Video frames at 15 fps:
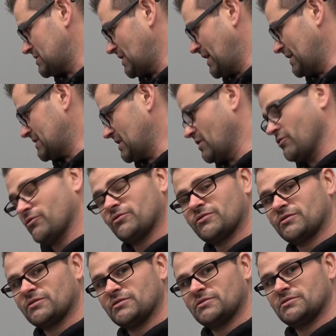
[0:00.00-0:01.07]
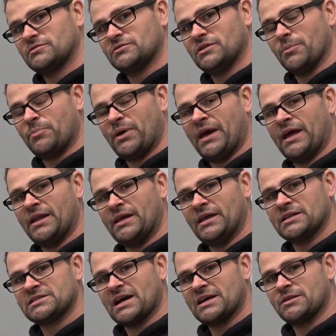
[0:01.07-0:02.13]
to get to the pin
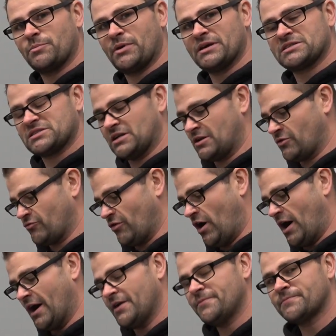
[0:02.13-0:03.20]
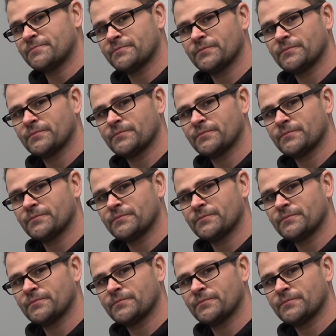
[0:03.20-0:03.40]
inside the piston and the rod.